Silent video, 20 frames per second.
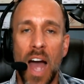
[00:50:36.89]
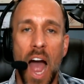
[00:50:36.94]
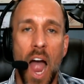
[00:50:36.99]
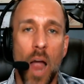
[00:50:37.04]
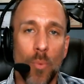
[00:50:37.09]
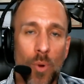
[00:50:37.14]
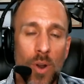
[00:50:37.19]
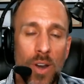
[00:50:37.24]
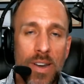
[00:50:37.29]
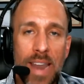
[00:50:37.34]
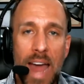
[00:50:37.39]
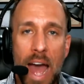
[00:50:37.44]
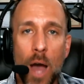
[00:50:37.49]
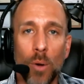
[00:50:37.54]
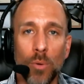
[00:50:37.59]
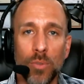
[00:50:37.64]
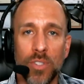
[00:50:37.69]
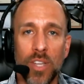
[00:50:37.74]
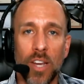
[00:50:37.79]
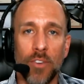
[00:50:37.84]
I
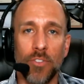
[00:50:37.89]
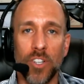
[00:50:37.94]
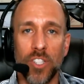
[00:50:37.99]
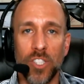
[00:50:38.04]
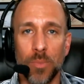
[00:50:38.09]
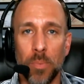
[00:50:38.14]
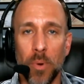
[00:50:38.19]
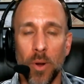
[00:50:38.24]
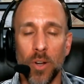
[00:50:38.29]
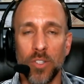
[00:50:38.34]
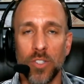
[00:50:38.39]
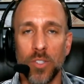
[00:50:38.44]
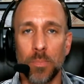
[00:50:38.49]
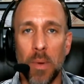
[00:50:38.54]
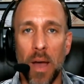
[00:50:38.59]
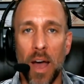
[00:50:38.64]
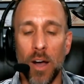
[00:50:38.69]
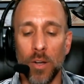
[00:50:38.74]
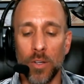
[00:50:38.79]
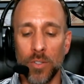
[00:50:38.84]
renounce every spirit
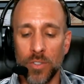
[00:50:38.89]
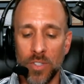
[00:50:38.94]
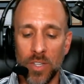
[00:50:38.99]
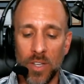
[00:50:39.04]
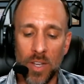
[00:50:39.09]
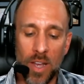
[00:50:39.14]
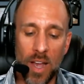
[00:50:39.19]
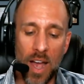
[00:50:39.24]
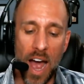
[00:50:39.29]
spouse.